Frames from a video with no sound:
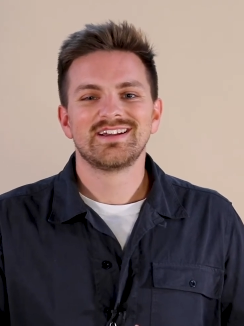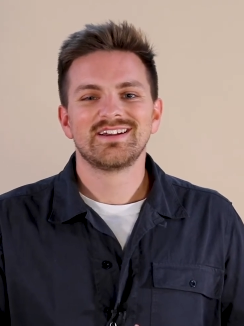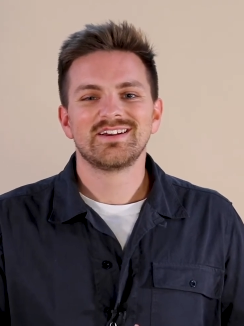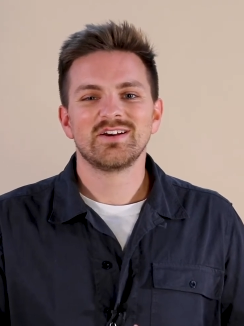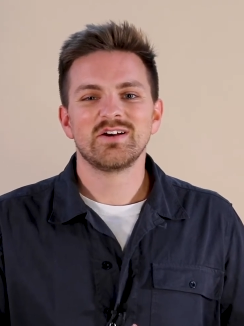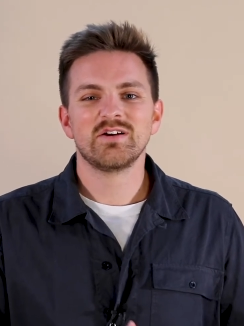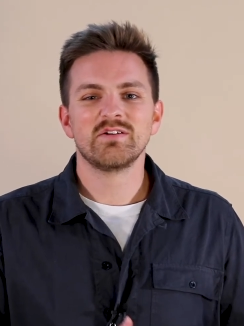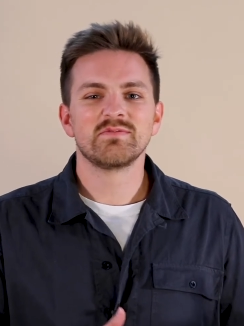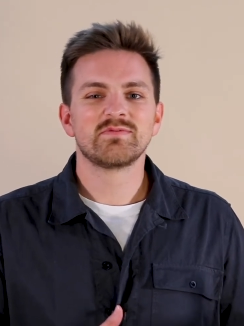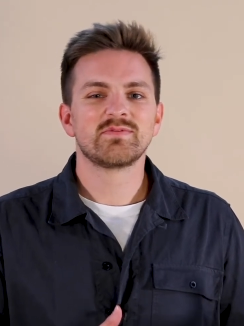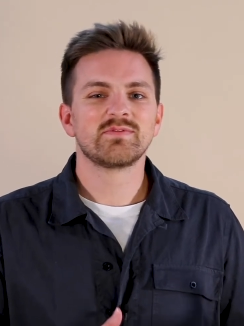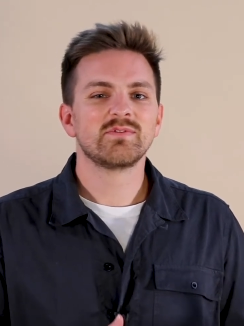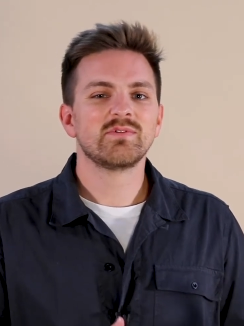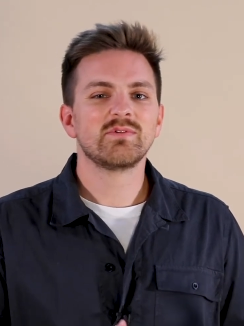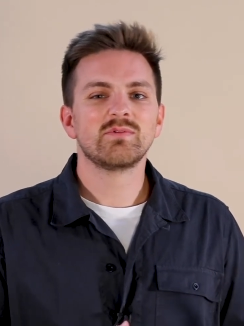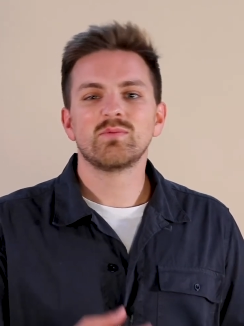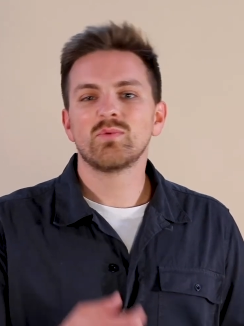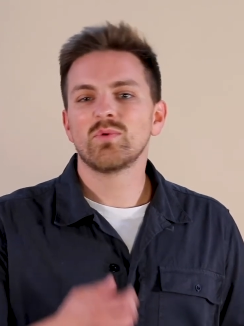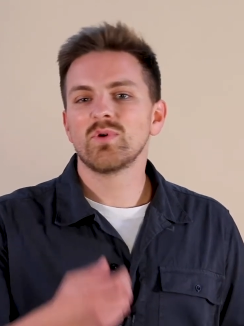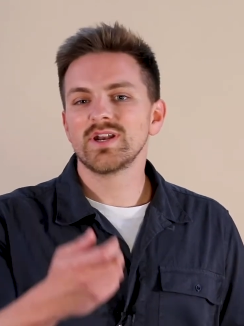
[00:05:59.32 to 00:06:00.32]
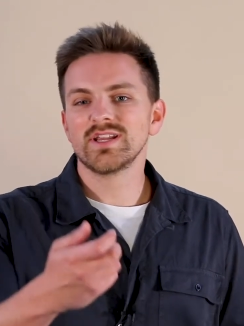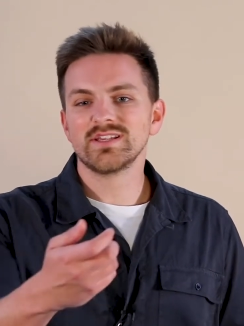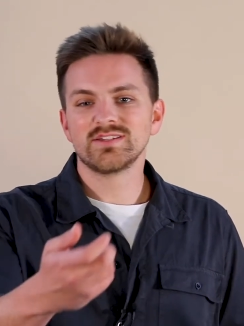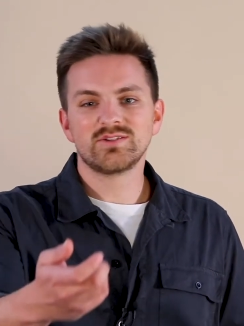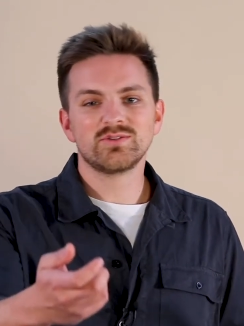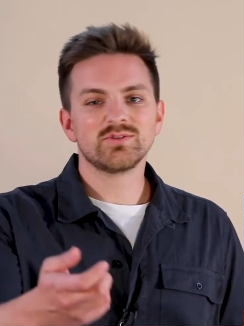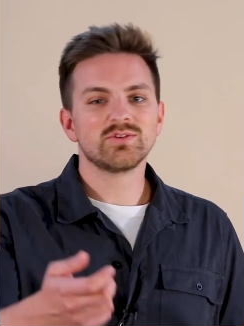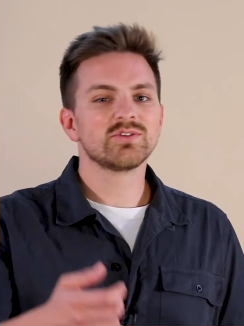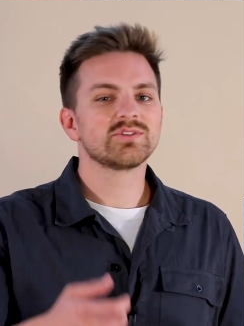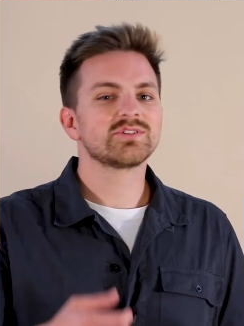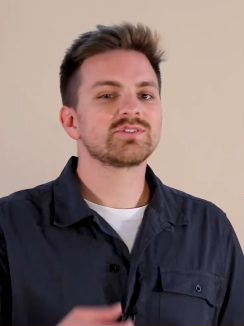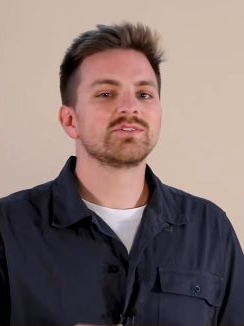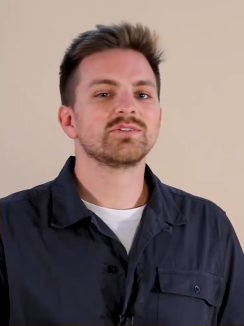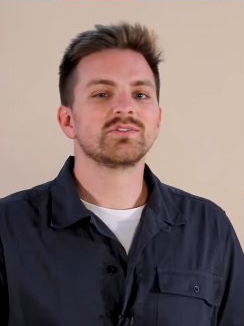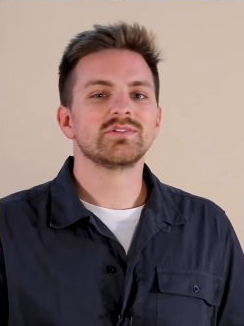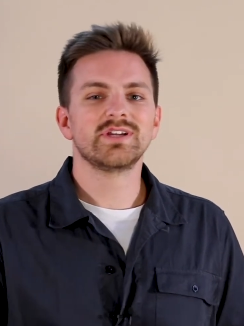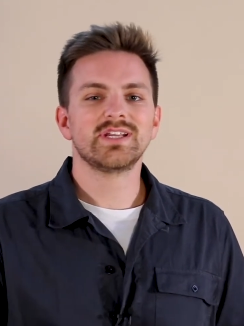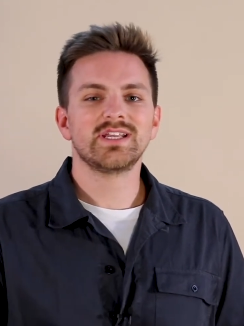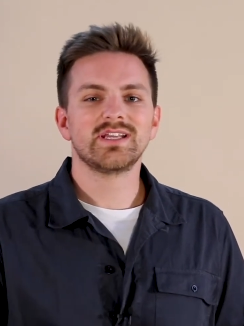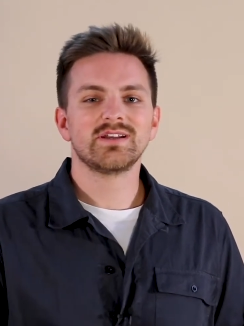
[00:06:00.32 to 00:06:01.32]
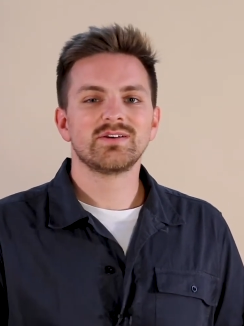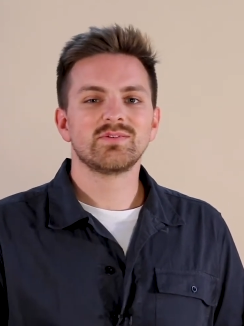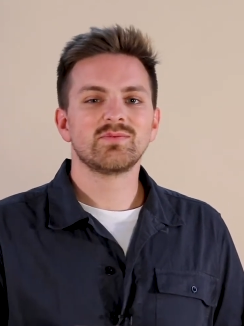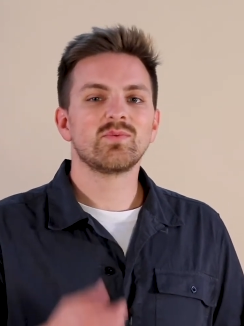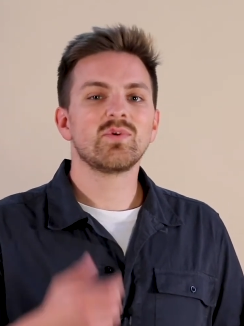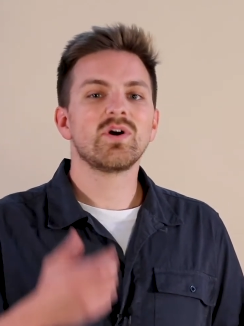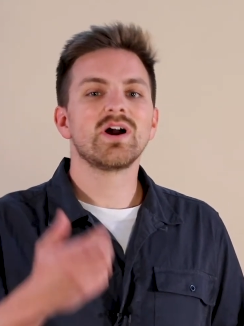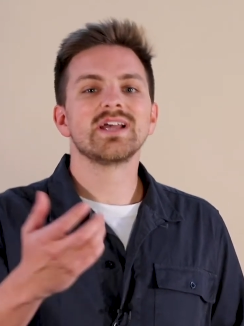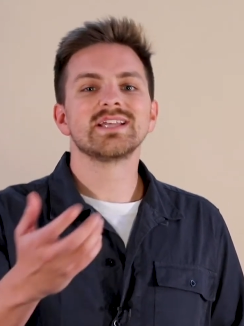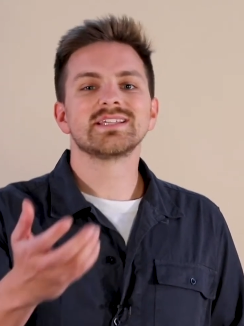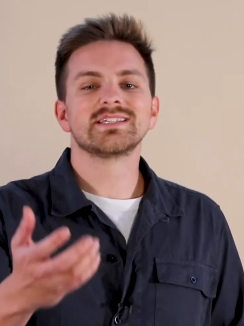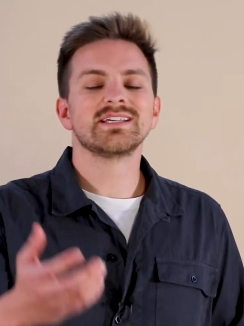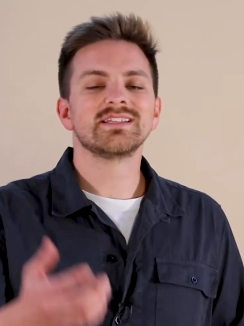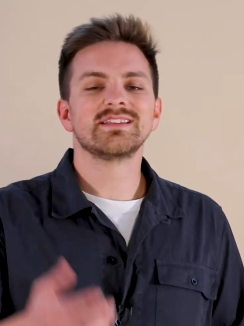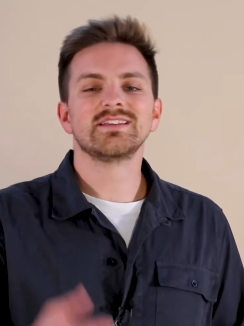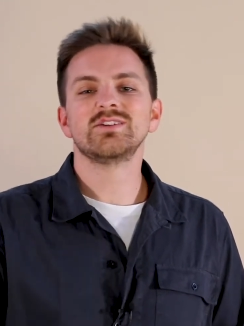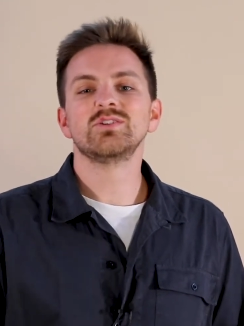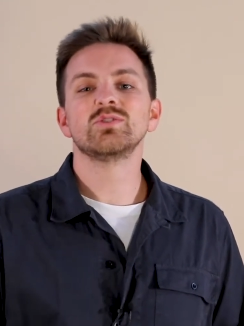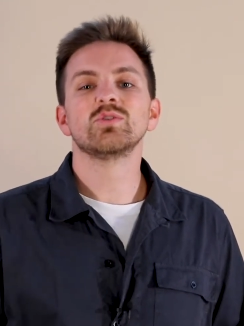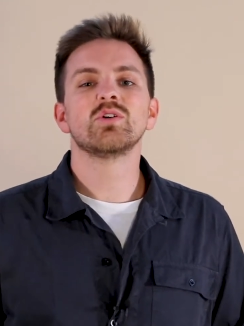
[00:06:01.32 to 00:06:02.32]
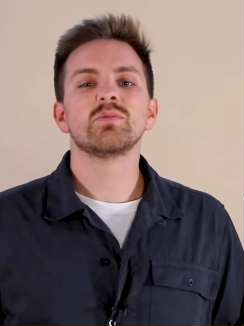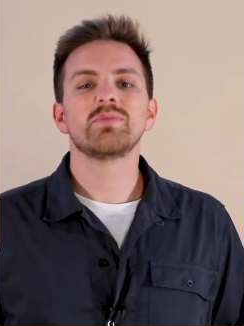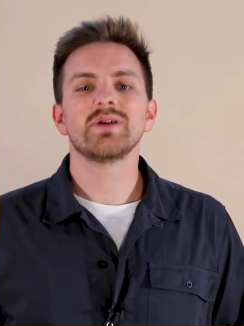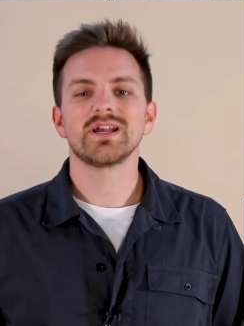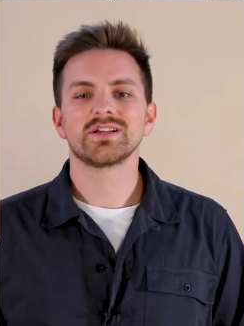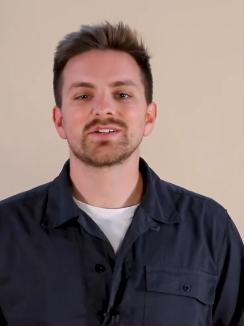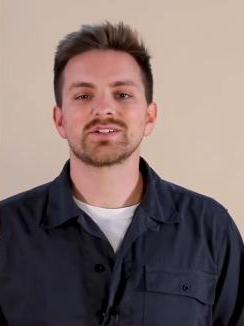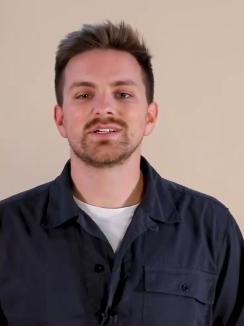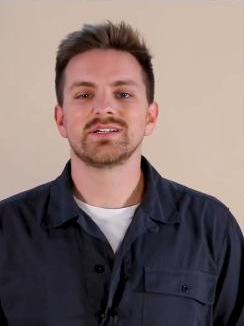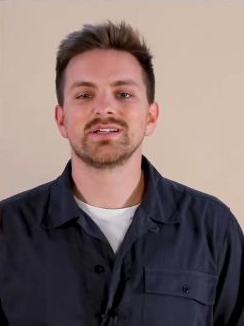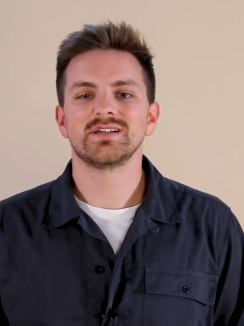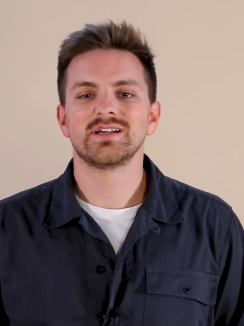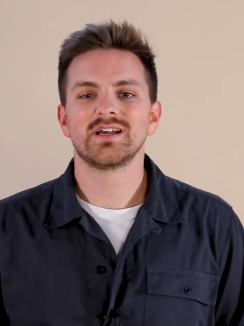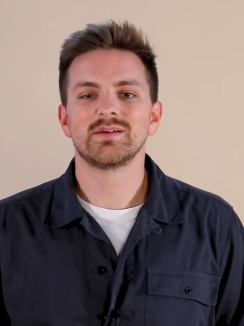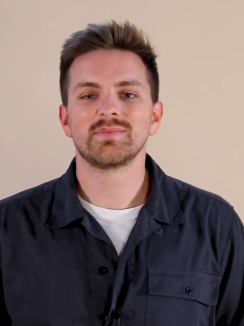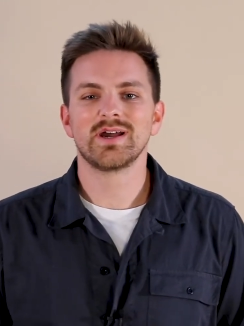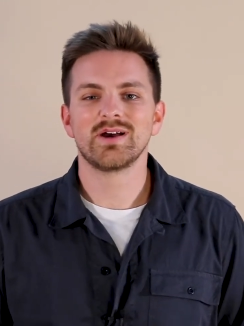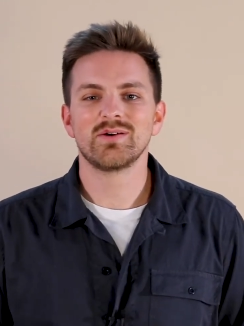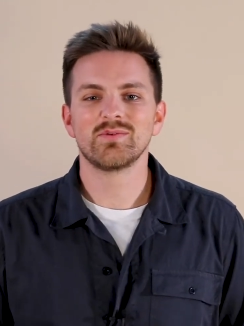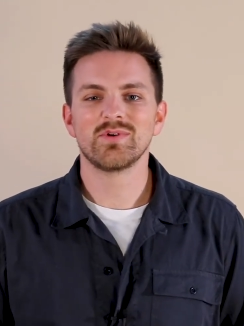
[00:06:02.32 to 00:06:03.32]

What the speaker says: of what is your story? Why is it that you're passionate about